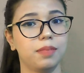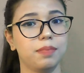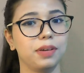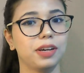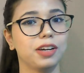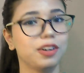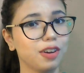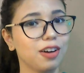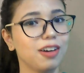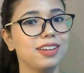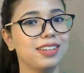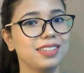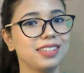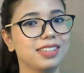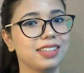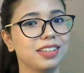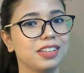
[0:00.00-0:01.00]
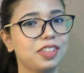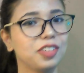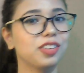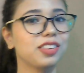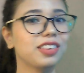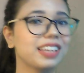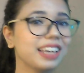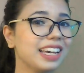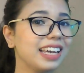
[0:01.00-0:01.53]
Because you
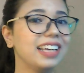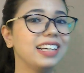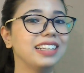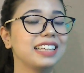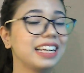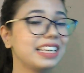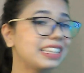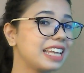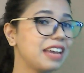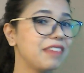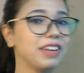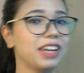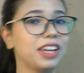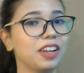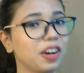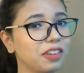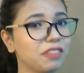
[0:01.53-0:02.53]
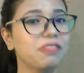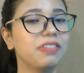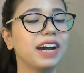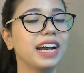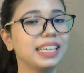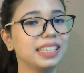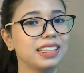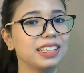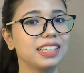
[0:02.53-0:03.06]
think that they will not
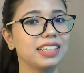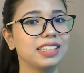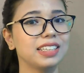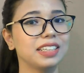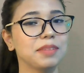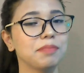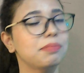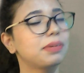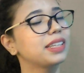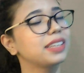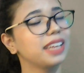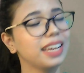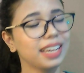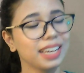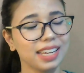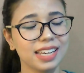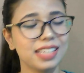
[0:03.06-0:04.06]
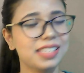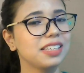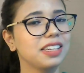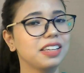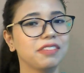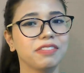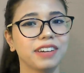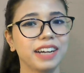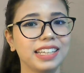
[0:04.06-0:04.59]
find it, but they can
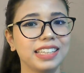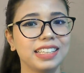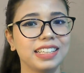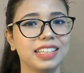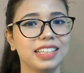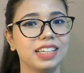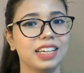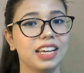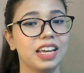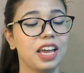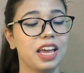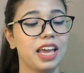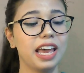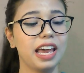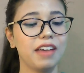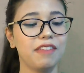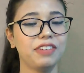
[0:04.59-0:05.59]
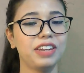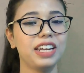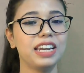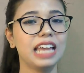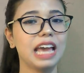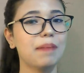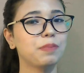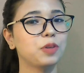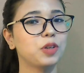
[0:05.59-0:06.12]
easily find it. Every
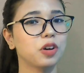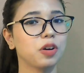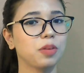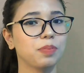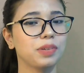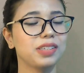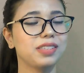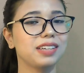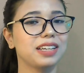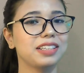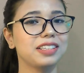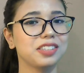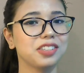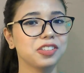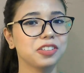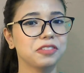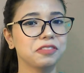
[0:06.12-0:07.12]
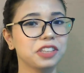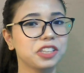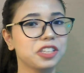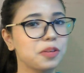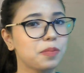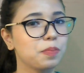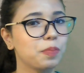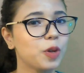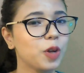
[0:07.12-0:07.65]
laptop is registered with the
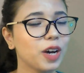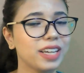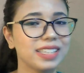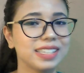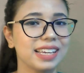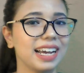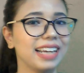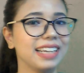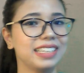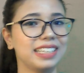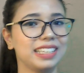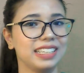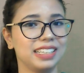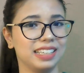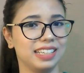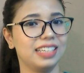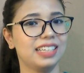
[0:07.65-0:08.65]
employee's ID.